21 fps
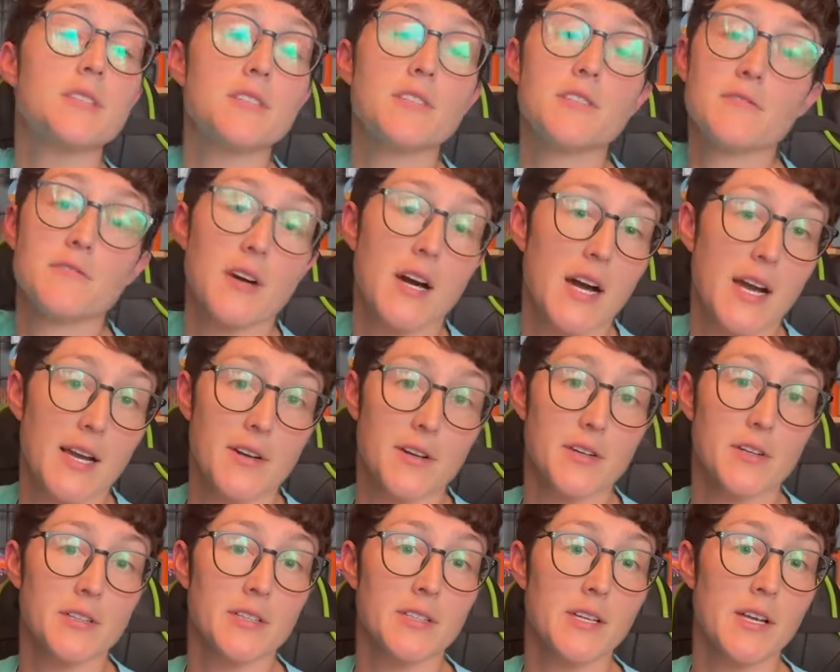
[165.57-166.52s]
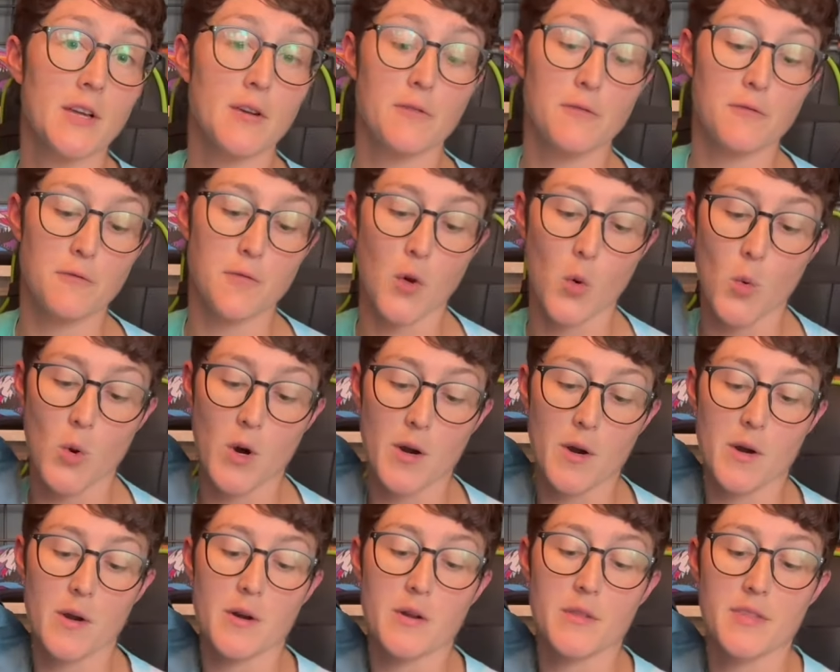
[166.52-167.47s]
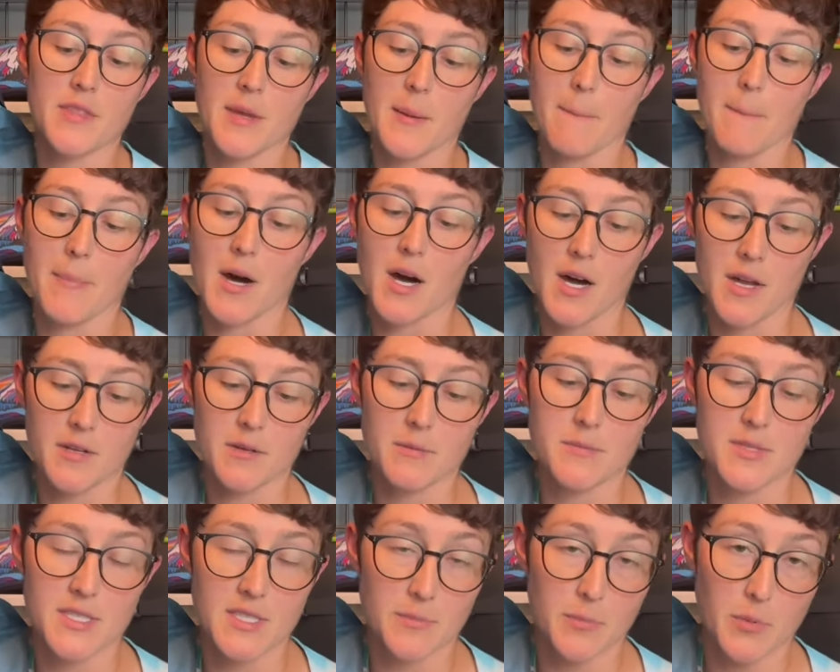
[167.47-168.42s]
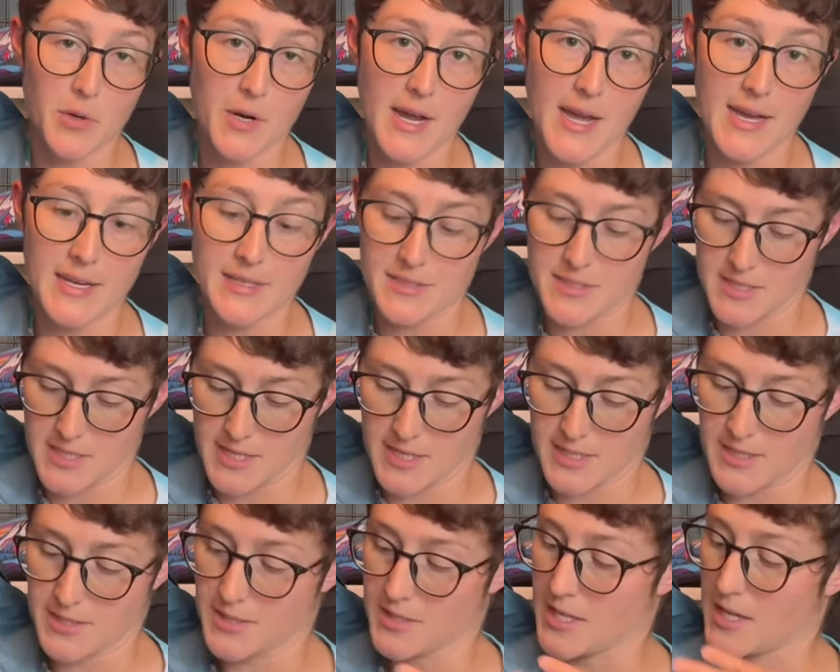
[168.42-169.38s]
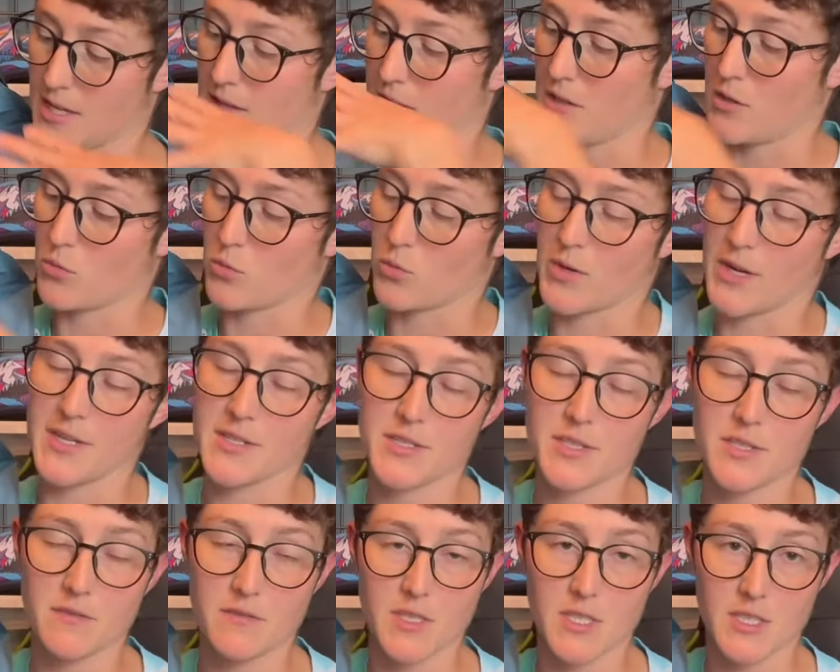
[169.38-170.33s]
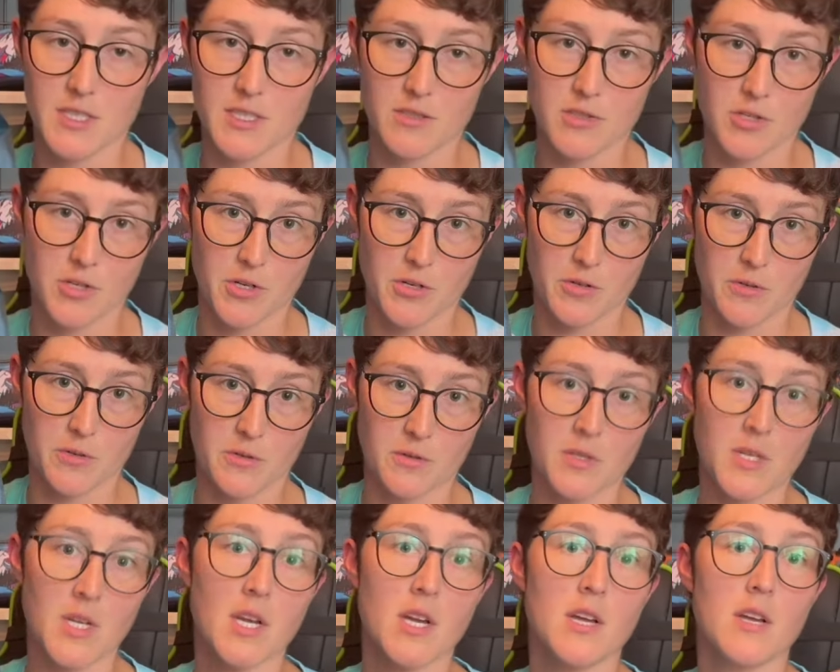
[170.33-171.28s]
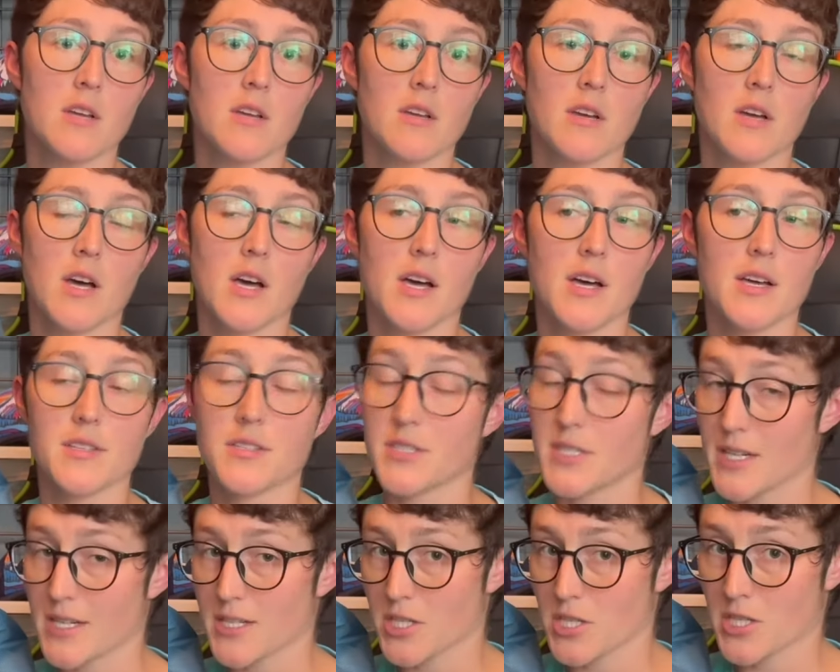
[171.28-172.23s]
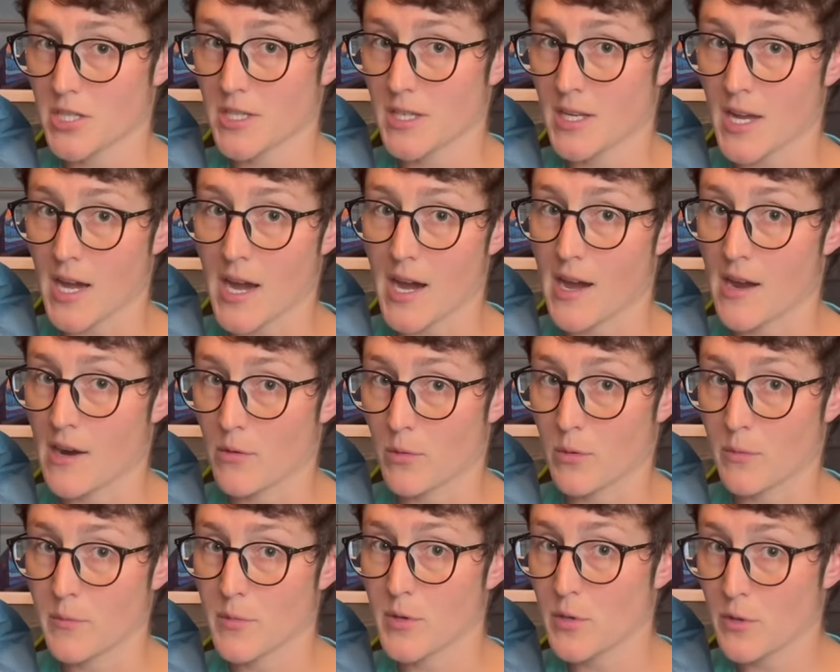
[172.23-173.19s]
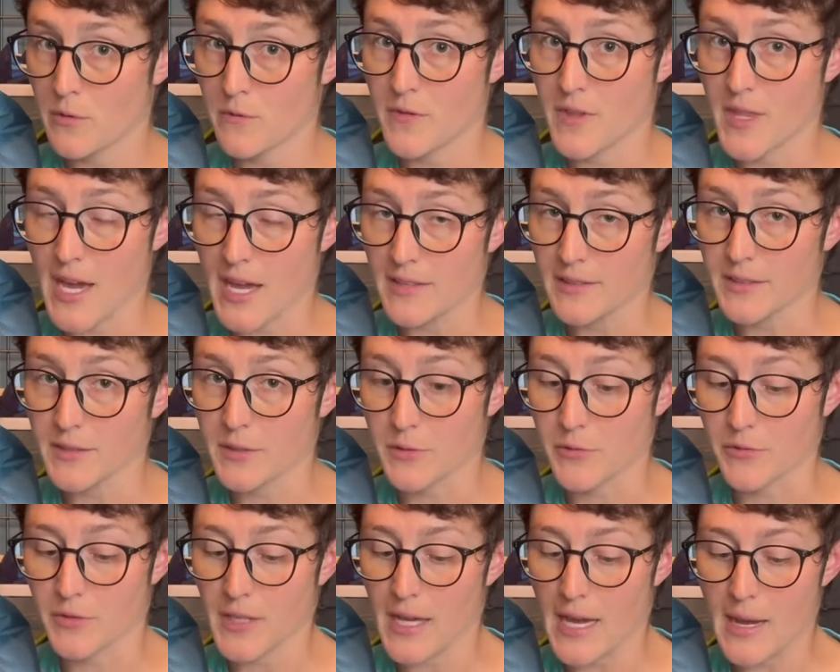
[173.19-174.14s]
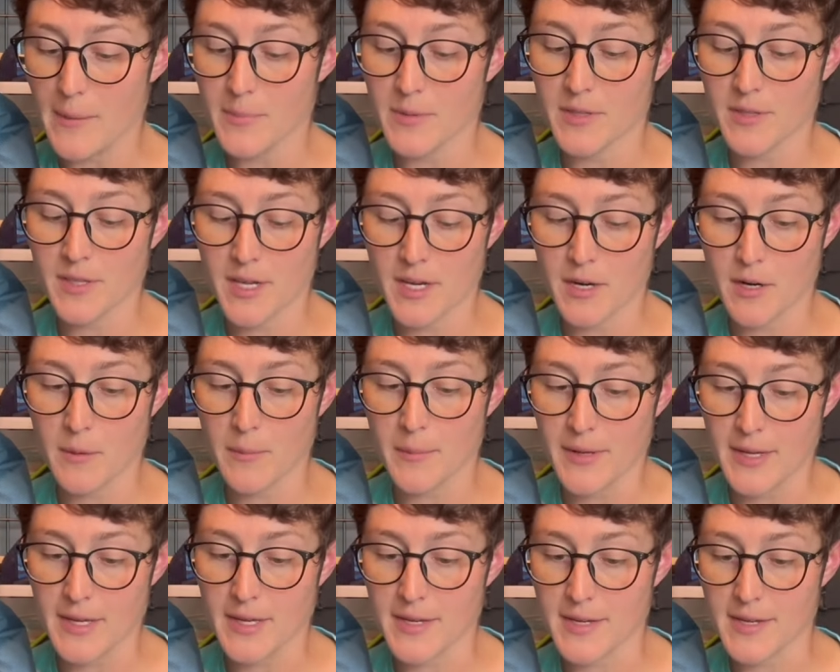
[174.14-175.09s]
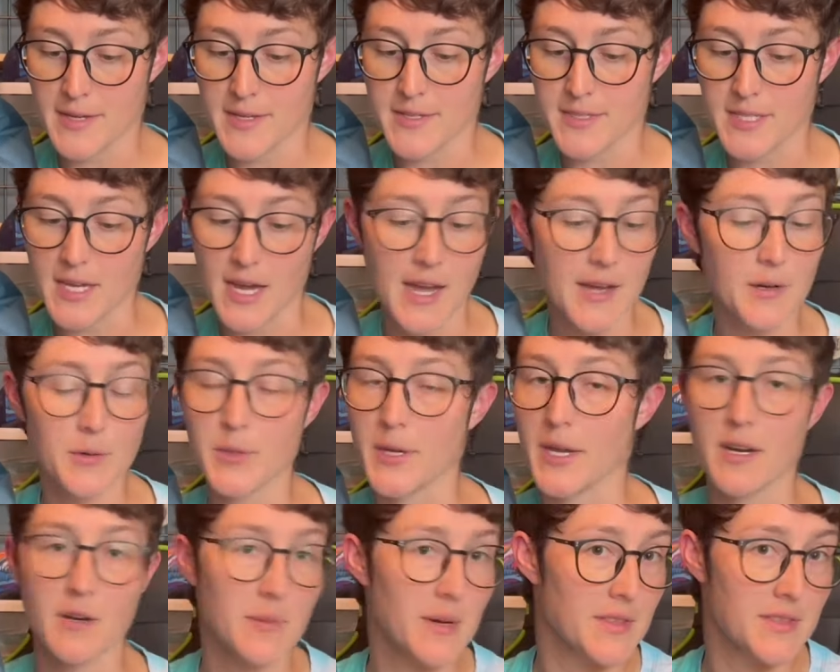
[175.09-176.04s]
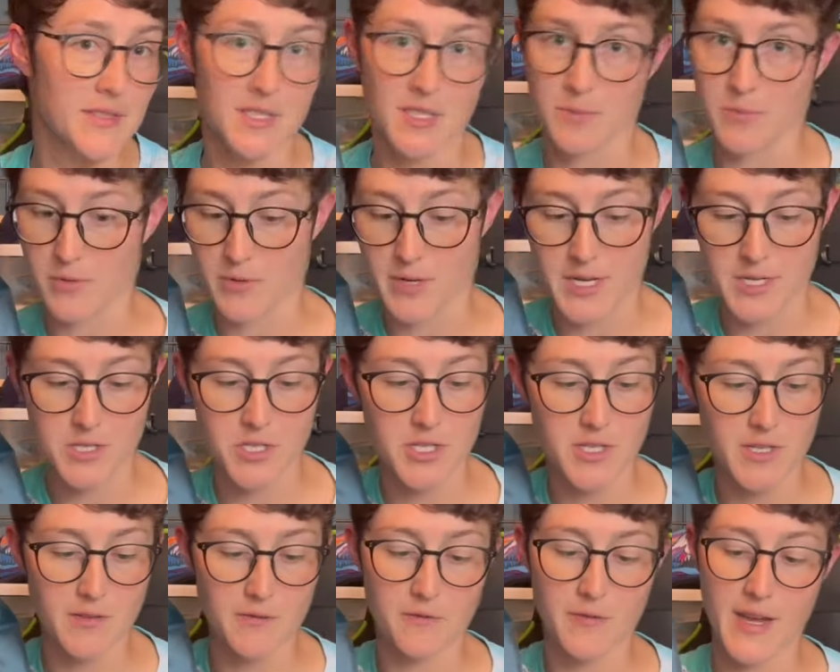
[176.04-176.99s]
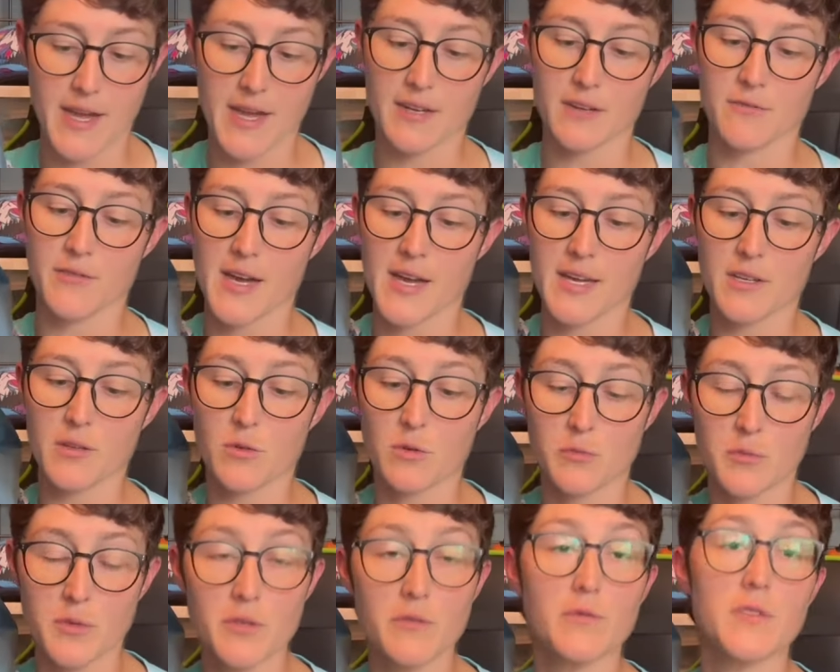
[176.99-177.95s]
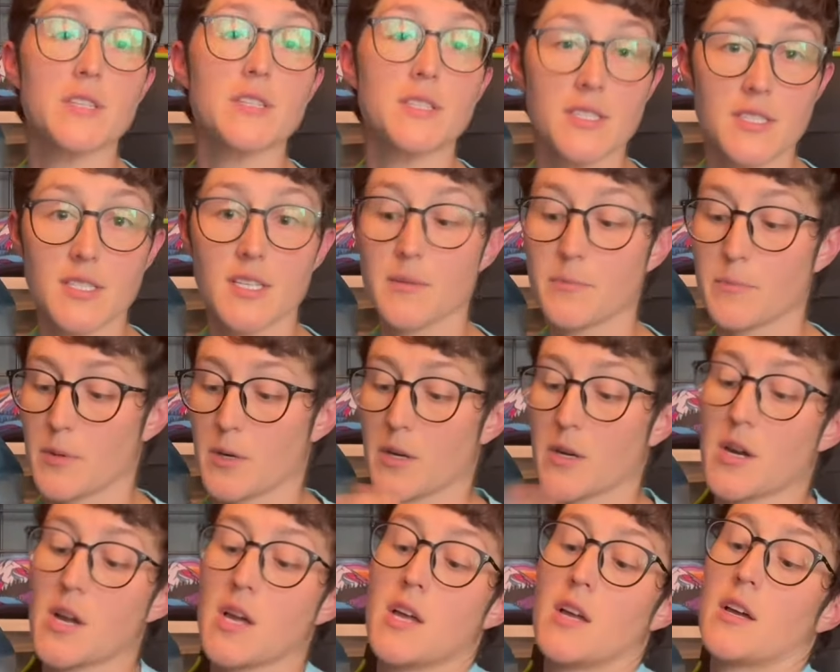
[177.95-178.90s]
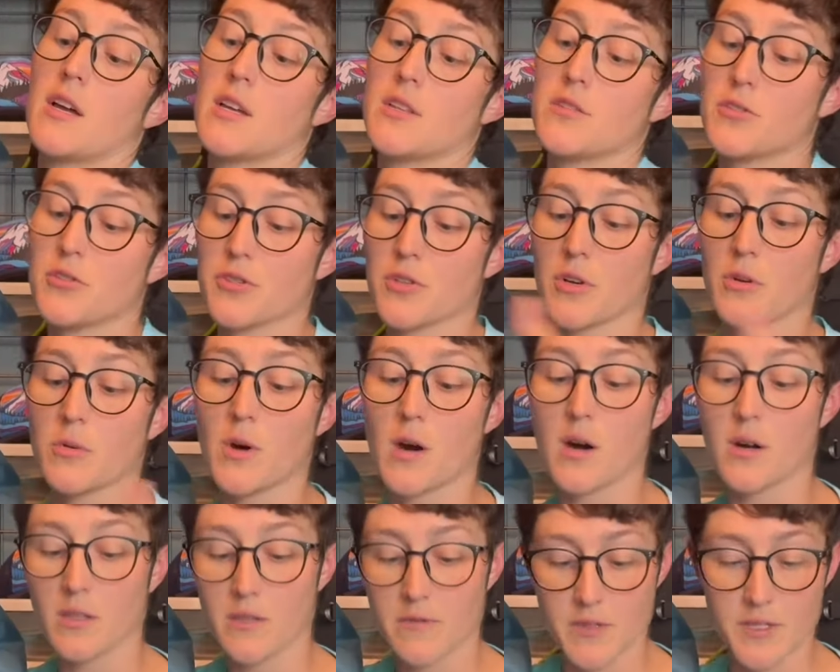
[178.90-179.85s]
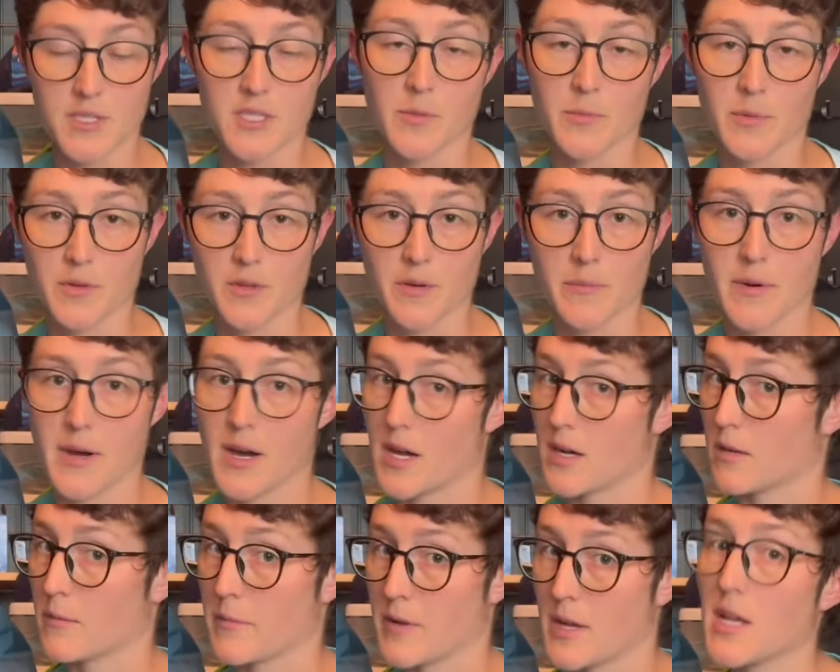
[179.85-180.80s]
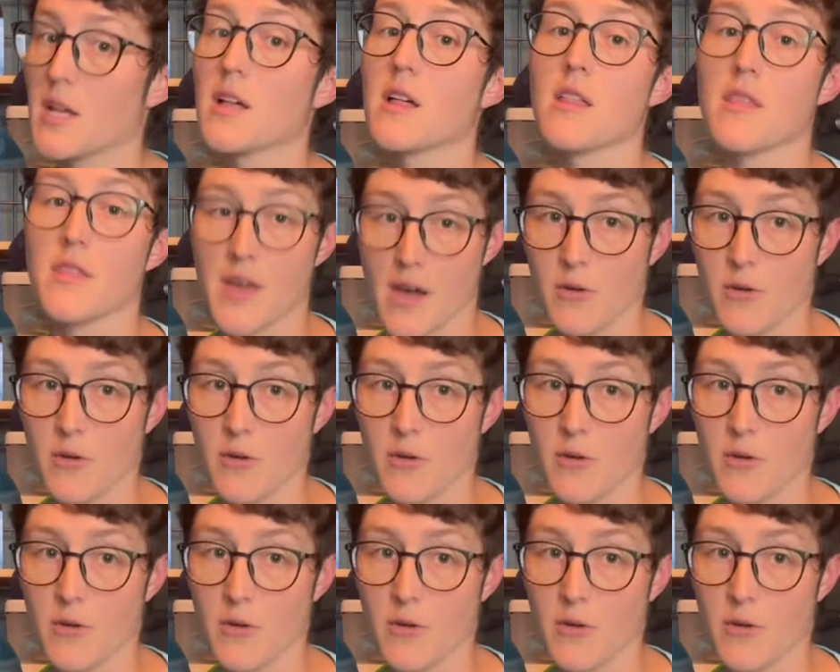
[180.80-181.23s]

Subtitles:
divider for the bottom zipper access and the rest of the internal section. I removed that little flap in there because I don't care about the separation. In fact, if I could remove this zipper and sew all of this up on the bottom, that